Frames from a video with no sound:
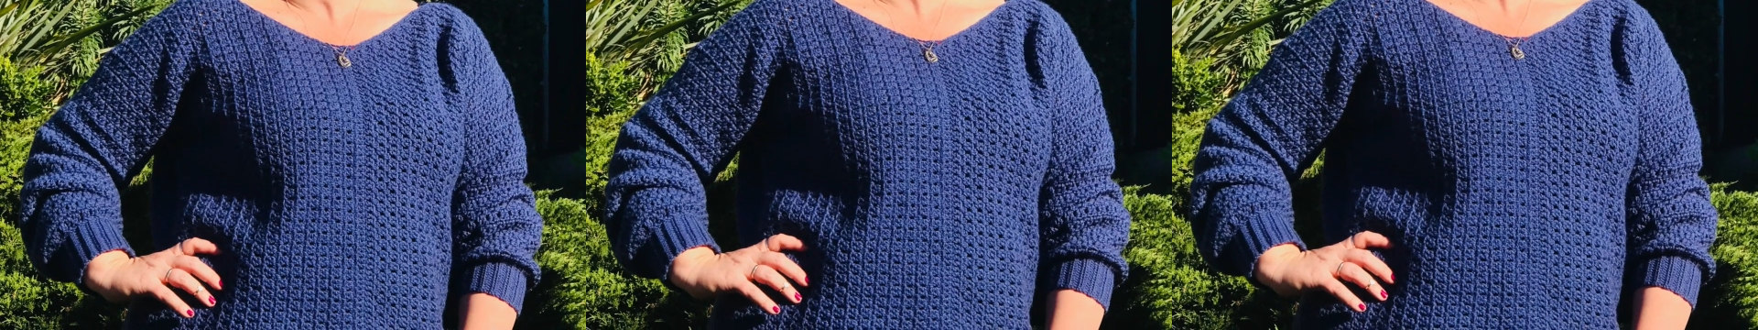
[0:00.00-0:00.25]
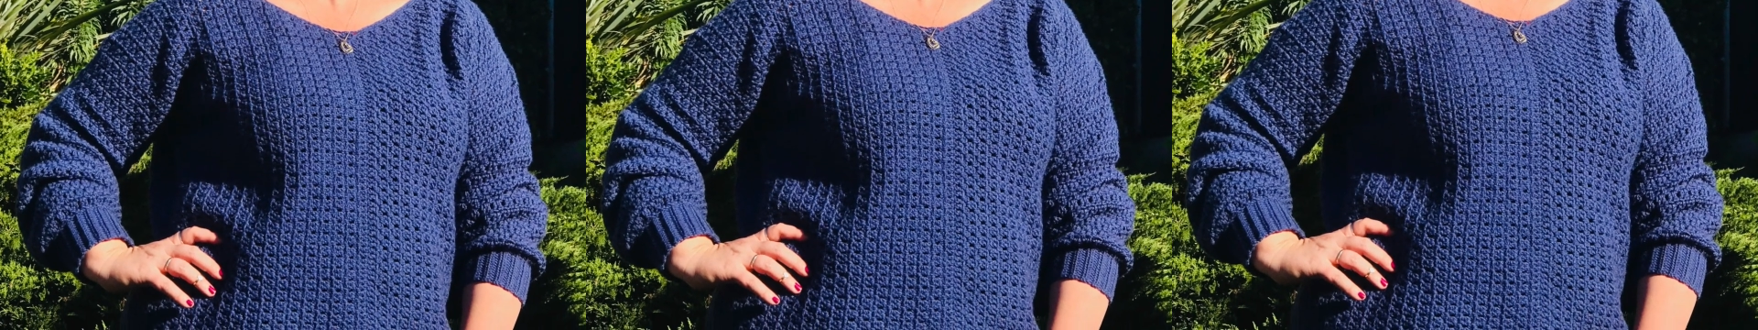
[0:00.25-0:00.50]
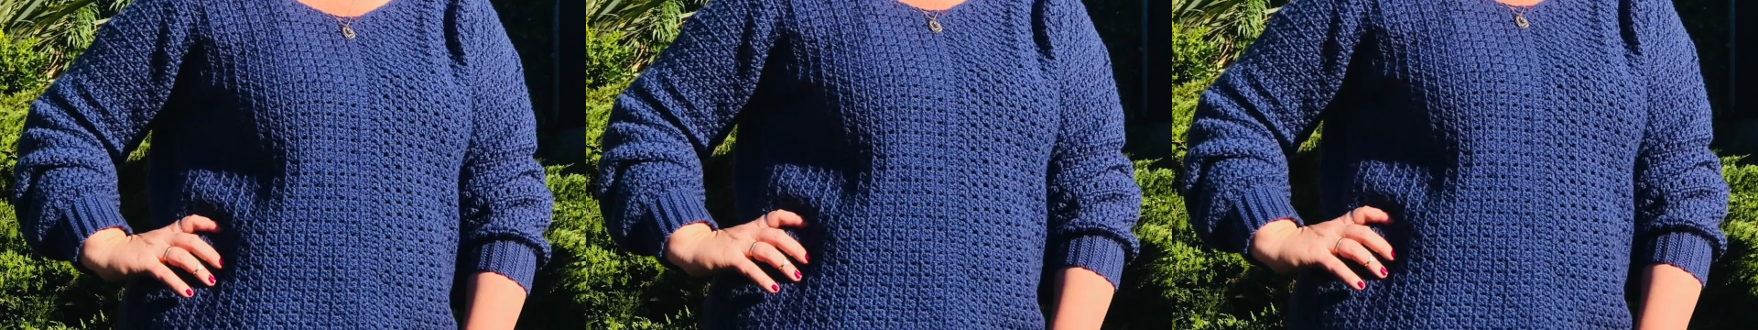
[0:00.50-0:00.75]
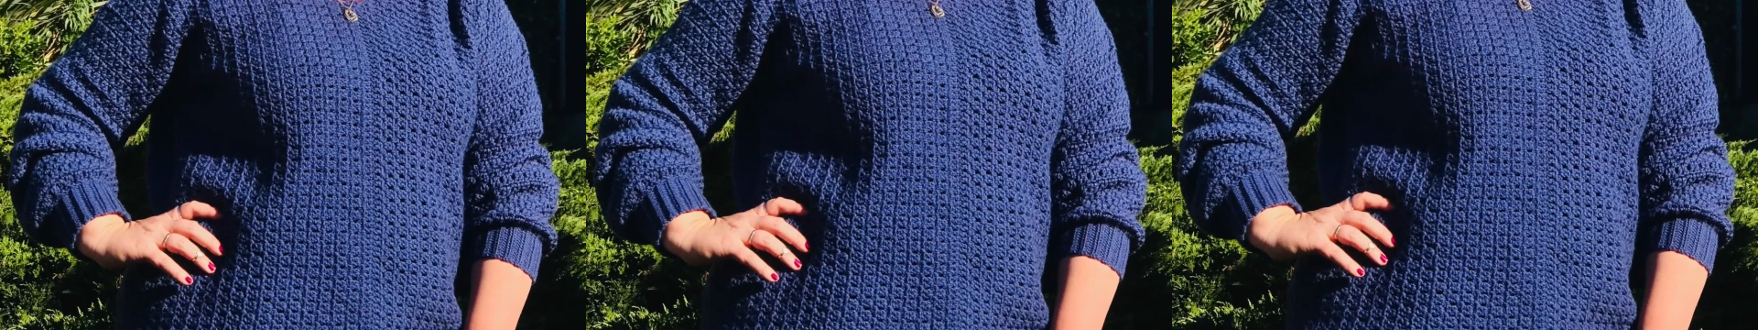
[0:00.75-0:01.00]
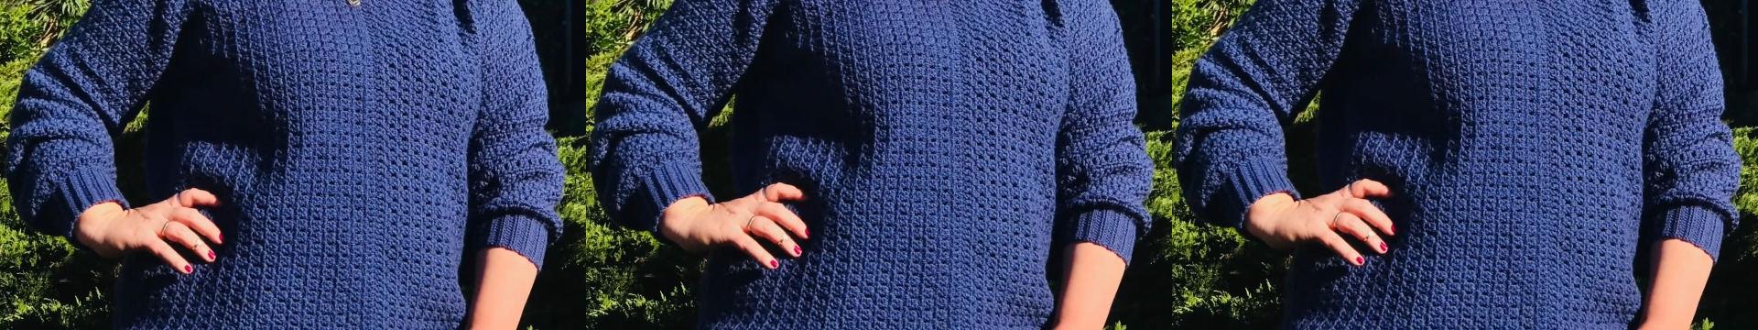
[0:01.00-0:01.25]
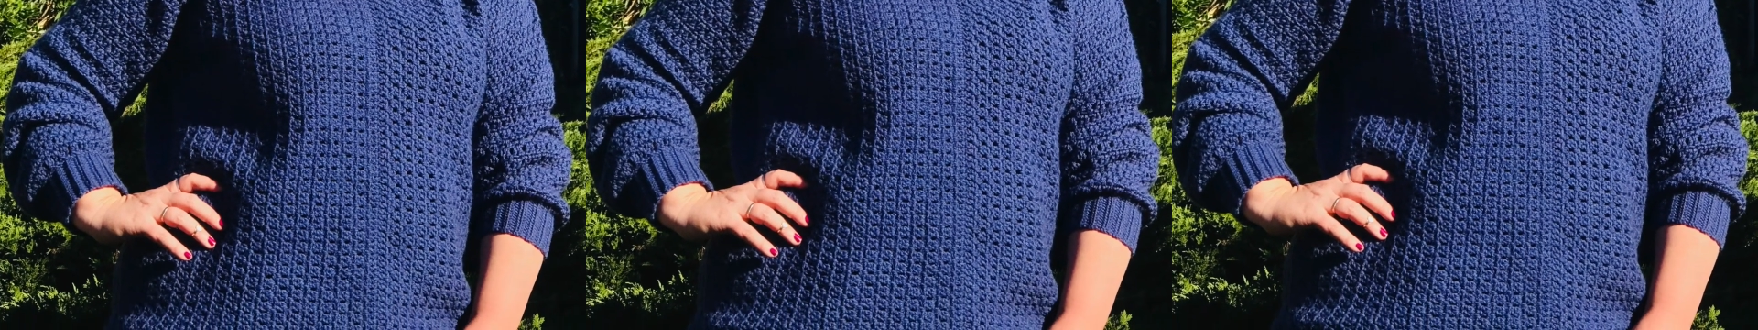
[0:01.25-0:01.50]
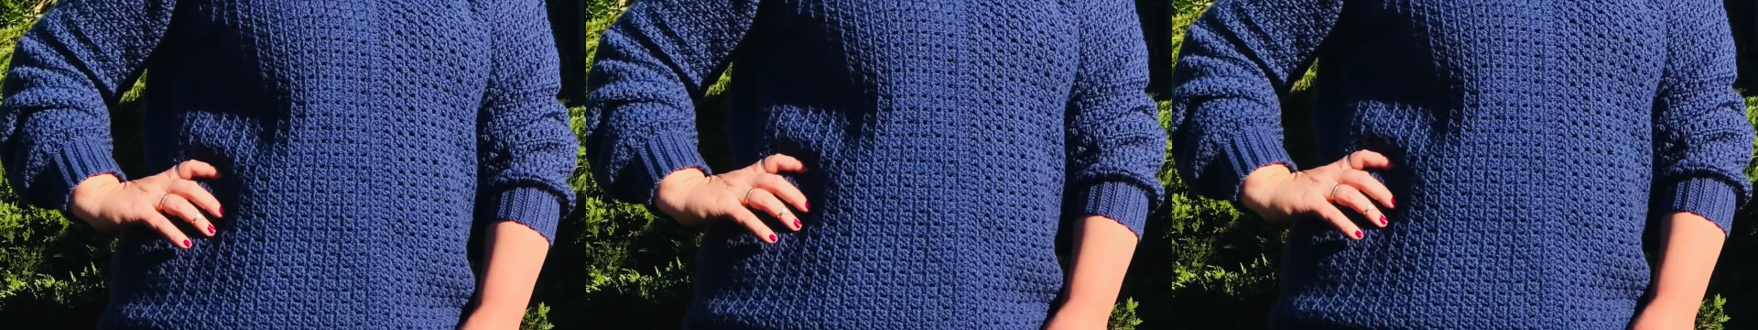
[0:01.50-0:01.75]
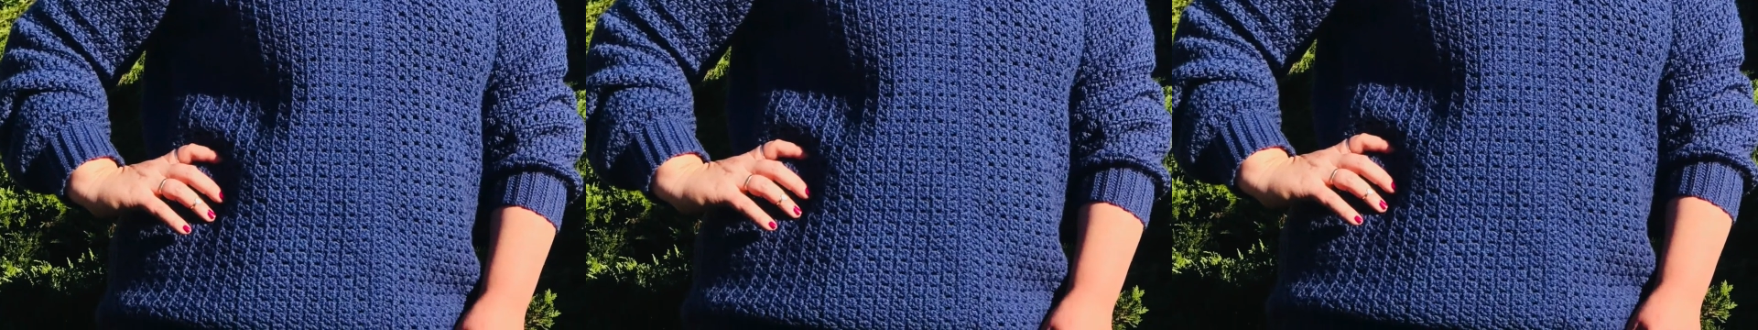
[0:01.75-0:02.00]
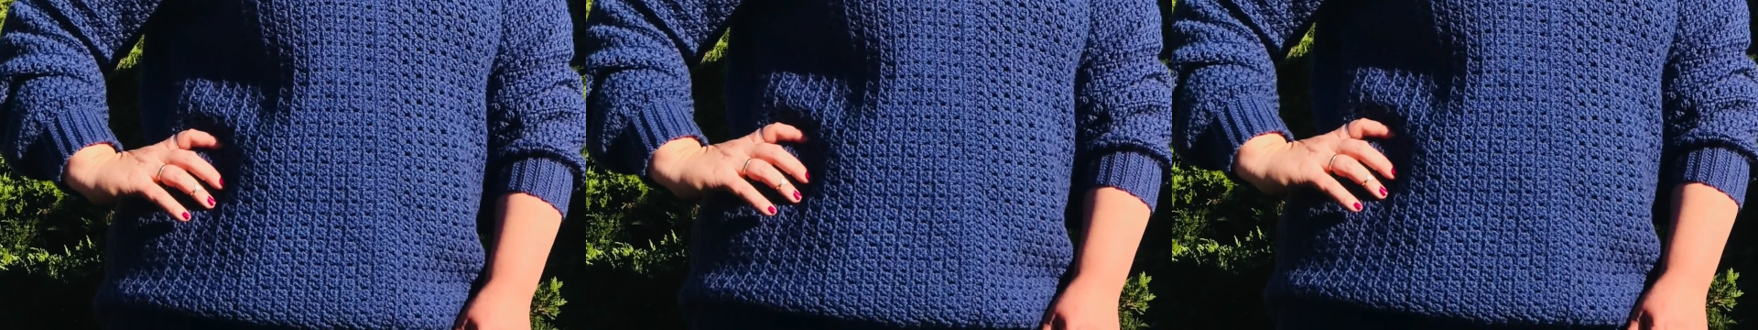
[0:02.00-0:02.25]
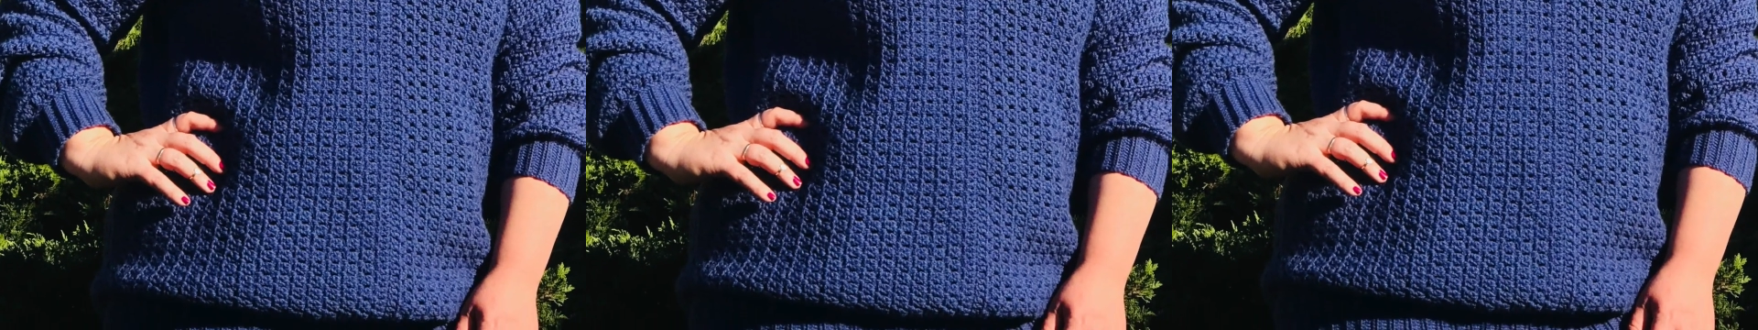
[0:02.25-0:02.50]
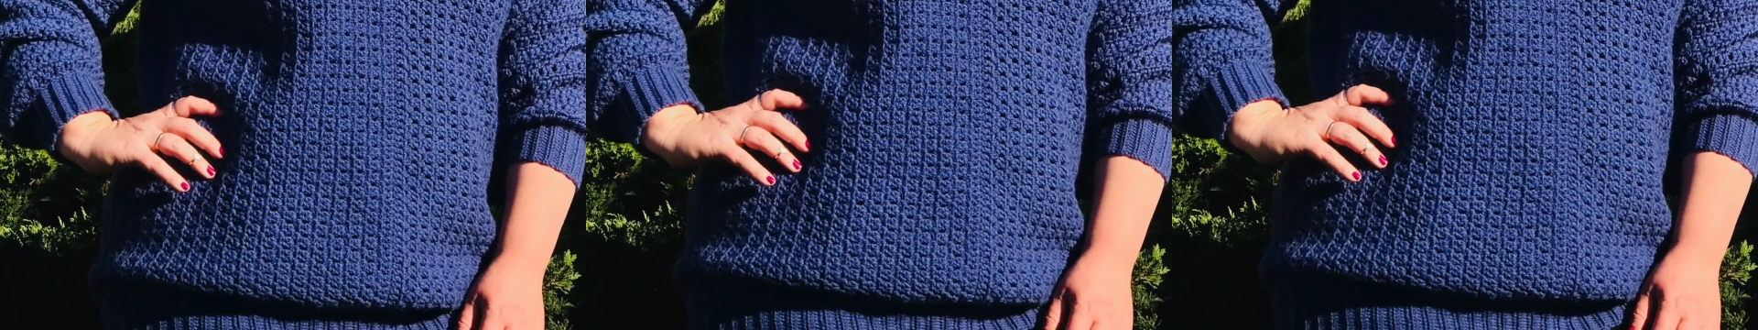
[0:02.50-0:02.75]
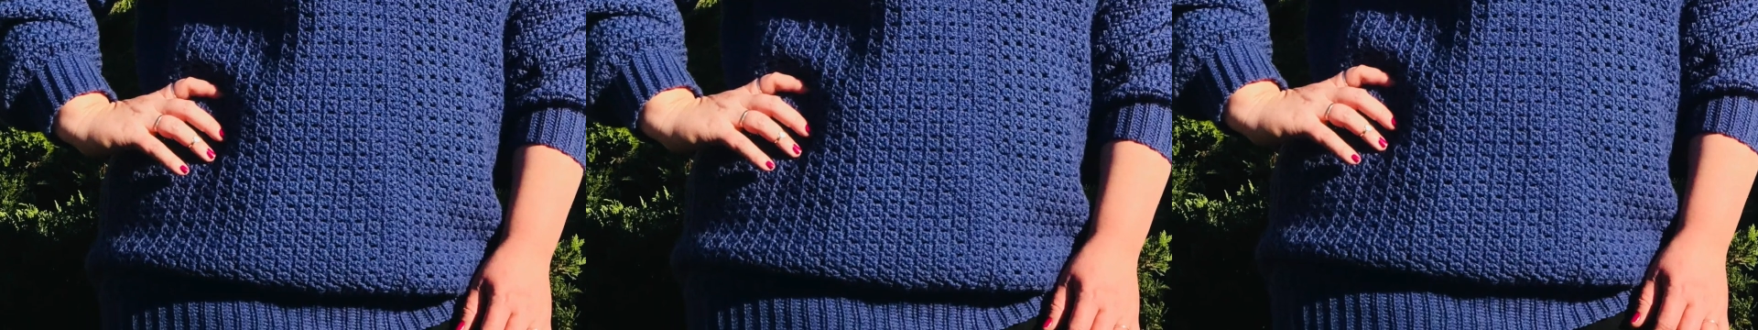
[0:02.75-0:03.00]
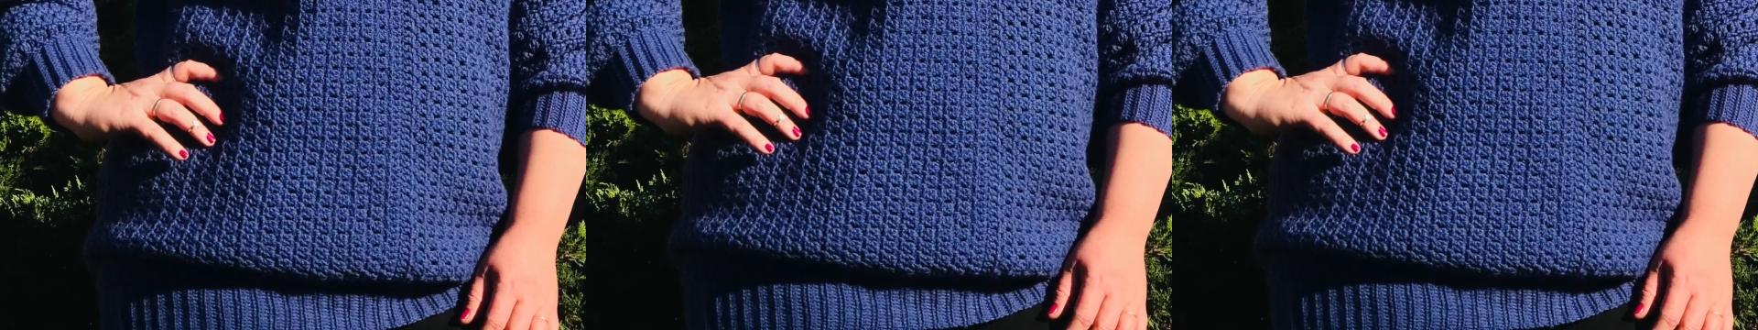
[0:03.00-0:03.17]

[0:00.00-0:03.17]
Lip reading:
No face is visible, so there are no lips to read.